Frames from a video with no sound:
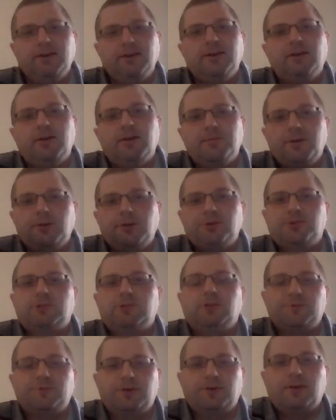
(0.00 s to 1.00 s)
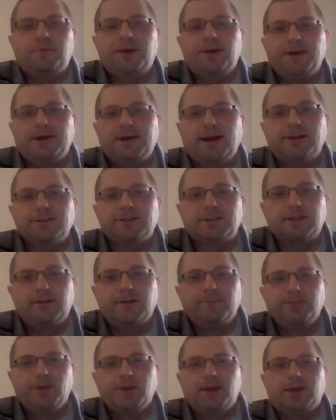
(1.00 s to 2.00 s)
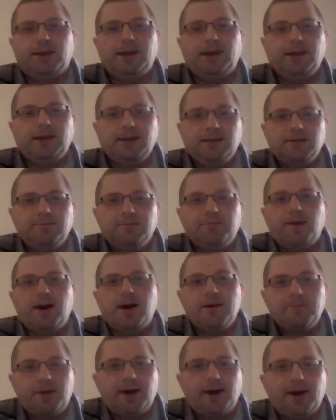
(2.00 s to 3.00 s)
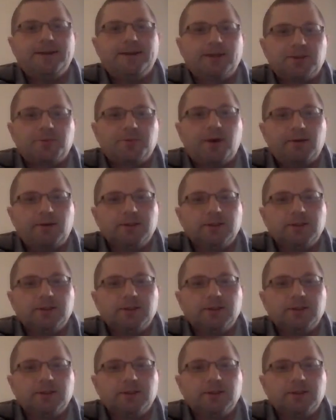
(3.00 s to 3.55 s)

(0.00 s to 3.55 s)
emotional from, I guess, in my mind as well.